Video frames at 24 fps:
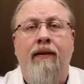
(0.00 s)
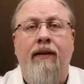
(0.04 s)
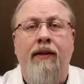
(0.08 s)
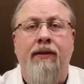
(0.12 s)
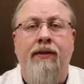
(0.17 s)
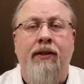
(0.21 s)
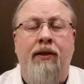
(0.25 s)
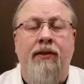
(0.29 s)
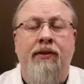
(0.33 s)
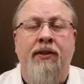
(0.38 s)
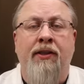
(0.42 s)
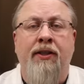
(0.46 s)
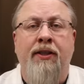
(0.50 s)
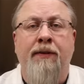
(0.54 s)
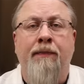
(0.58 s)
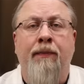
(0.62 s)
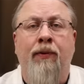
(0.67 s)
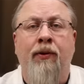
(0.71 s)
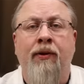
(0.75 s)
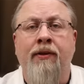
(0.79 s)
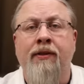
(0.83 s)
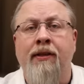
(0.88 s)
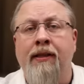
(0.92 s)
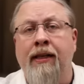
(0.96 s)
This also
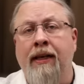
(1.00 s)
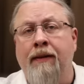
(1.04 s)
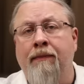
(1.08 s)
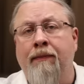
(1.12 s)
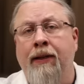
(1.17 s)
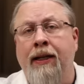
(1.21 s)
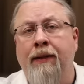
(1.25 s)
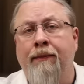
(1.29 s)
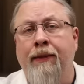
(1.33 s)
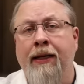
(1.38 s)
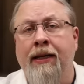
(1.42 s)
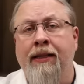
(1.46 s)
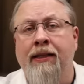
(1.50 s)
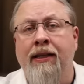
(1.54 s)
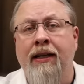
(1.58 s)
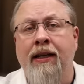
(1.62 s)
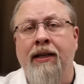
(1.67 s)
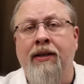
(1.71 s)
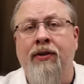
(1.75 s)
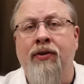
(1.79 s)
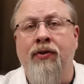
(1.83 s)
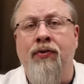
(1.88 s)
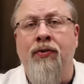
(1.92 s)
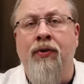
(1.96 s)
sports an
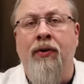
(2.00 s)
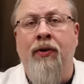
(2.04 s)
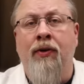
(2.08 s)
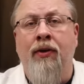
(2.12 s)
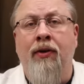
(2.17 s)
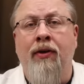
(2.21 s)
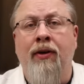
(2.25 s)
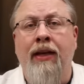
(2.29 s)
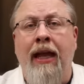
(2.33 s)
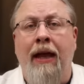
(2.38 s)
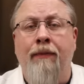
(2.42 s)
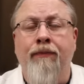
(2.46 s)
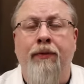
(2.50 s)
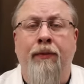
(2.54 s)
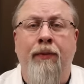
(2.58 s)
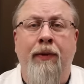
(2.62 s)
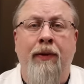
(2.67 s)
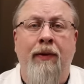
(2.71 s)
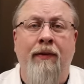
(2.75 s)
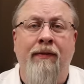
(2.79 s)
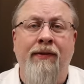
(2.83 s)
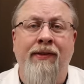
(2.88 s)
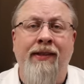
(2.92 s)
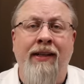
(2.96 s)
MPPT controller
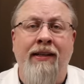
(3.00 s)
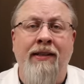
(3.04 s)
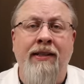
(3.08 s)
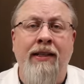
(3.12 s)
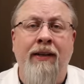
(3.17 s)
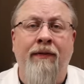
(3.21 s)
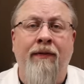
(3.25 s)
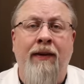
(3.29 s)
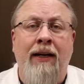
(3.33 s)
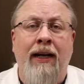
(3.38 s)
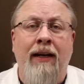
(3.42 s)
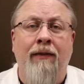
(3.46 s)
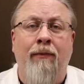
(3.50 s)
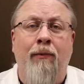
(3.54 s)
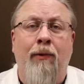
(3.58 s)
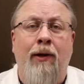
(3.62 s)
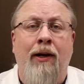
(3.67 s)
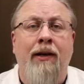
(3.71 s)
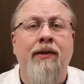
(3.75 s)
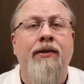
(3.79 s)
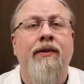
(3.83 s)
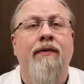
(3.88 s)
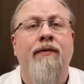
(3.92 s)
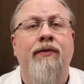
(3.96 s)
capable of 65
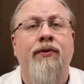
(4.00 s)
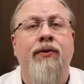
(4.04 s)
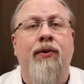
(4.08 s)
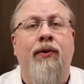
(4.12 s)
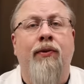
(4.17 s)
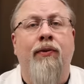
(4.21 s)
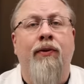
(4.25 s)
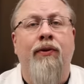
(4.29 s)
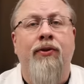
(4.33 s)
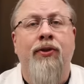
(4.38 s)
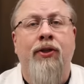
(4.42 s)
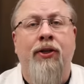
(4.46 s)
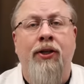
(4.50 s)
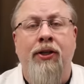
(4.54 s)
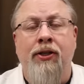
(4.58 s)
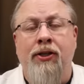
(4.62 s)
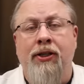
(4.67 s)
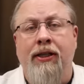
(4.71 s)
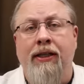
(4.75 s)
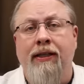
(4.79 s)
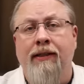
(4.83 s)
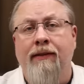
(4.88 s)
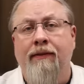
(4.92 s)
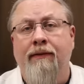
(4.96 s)
watts of solar
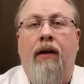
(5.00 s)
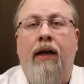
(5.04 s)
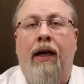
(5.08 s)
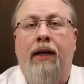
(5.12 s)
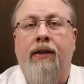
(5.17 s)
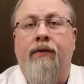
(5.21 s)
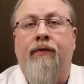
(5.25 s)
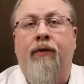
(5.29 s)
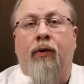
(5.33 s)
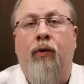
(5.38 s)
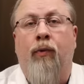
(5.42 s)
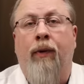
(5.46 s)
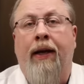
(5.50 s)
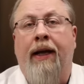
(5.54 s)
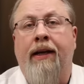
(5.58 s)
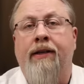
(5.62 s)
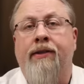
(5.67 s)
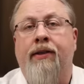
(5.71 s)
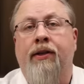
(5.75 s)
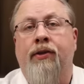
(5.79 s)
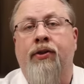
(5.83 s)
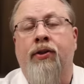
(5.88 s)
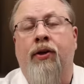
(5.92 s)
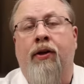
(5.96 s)
charging. As for
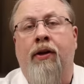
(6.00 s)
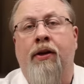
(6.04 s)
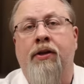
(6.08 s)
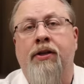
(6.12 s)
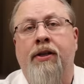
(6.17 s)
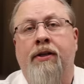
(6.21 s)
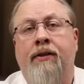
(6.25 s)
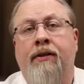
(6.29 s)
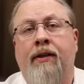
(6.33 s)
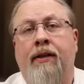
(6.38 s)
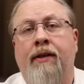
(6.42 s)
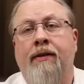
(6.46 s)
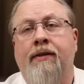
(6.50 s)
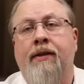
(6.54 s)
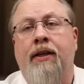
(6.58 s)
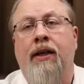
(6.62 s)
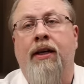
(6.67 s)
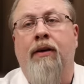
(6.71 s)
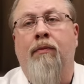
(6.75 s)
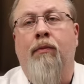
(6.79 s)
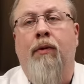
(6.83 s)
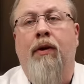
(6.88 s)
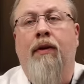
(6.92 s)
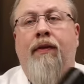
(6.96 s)
ways to charge, it does
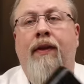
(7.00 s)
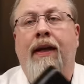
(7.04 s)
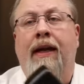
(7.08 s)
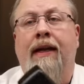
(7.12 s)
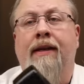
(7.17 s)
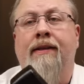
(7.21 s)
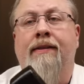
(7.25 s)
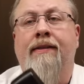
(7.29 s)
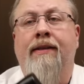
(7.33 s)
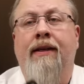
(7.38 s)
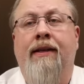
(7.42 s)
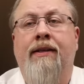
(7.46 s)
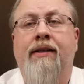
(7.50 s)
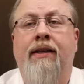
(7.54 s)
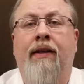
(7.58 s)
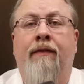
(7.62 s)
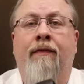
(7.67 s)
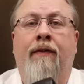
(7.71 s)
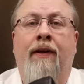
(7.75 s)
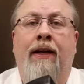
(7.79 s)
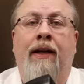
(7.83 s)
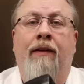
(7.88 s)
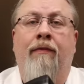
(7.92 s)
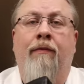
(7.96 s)
come with a
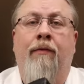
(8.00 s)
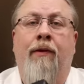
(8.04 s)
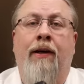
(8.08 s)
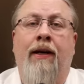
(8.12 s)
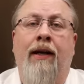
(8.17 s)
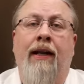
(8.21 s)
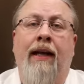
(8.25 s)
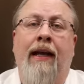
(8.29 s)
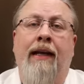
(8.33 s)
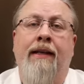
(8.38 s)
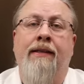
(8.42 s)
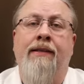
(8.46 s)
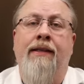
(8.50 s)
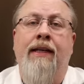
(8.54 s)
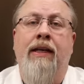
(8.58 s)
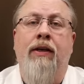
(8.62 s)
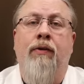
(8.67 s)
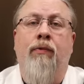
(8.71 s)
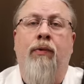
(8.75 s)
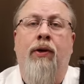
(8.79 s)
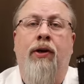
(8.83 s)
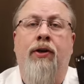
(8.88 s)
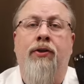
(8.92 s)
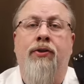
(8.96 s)
65 watt AC
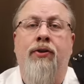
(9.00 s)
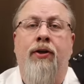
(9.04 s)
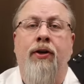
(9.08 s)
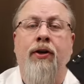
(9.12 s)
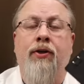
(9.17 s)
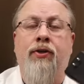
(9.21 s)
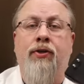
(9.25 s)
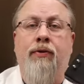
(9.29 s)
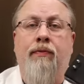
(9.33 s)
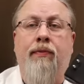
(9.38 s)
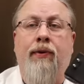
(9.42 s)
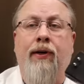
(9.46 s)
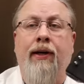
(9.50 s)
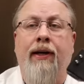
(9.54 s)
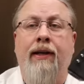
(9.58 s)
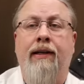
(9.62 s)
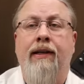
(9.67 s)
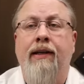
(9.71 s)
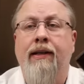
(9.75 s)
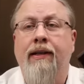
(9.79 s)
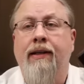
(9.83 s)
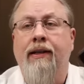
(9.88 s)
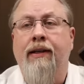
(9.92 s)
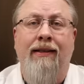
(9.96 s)
wall charger
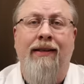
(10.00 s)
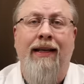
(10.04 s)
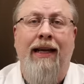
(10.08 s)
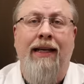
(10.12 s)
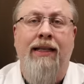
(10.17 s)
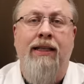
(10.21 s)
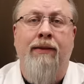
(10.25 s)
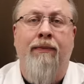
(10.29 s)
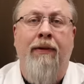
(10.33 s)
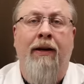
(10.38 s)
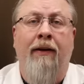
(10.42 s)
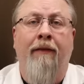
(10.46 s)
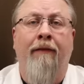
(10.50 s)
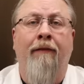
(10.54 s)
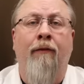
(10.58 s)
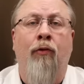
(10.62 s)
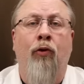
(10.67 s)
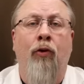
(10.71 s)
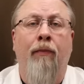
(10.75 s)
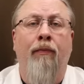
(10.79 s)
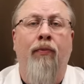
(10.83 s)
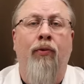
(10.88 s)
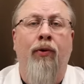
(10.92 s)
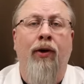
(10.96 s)
brick and takes about
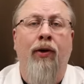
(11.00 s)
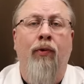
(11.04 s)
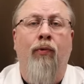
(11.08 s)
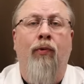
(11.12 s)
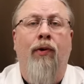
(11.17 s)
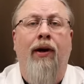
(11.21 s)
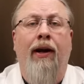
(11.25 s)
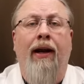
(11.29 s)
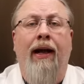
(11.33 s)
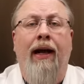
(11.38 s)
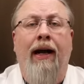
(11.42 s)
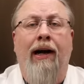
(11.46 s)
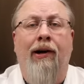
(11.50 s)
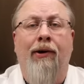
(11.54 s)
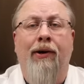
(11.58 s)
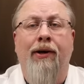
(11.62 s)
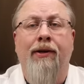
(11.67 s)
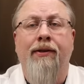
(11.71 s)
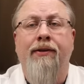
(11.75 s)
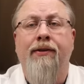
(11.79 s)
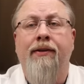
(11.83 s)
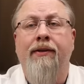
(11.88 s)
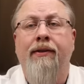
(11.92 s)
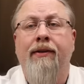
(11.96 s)
4.1
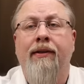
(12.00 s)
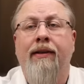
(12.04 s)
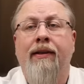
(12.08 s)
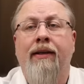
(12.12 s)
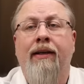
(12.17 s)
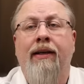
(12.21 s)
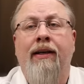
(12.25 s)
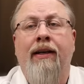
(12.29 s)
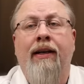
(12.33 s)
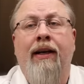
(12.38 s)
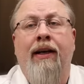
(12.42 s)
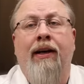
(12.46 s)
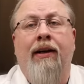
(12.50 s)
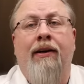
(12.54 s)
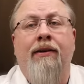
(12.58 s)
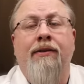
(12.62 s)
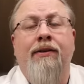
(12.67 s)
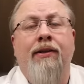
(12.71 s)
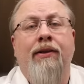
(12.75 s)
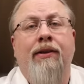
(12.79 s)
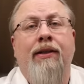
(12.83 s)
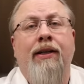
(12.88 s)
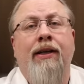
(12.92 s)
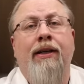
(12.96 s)
hours. It
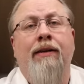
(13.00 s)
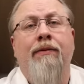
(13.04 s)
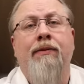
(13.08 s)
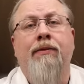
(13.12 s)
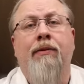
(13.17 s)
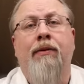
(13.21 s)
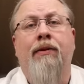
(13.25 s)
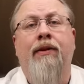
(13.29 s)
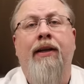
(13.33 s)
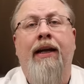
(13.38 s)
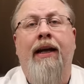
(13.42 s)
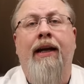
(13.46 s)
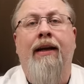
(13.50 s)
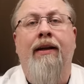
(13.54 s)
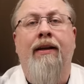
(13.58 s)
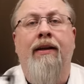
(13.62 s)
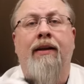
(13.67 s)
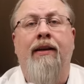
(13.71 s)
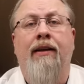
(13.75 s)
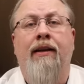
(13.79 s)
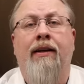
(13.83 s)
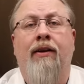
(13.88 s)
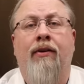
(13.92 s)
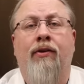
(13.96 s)
also comes with a
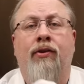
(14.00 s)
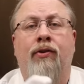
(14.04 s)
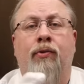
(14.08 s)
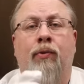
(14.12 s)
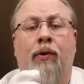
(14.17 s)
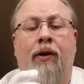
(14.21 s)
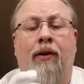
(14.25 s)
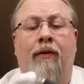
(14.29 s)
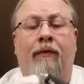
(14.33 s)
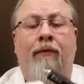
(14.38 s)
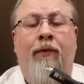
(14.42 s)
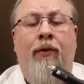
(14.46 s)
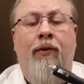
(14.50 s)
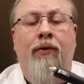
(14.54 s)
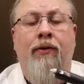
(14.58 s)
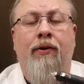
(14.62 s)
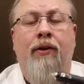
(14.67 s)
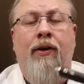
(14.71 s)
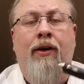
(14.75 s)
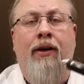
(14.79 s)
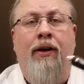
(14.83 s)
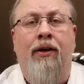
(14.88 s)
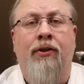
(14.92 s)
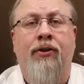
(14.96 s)
12 volt
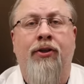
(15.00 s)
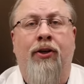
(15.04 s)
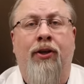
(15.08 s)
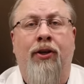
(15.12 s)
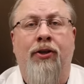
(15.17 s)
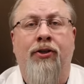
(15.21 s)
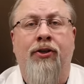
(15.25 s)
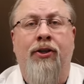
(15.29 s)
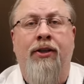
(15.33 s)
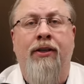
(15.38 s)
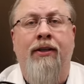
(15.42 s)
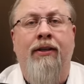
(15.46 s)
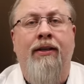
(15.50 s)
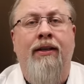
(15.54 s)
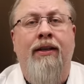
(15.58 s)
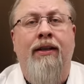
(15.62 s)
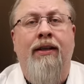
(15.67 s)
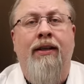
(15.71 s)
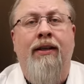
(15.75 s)
car charger,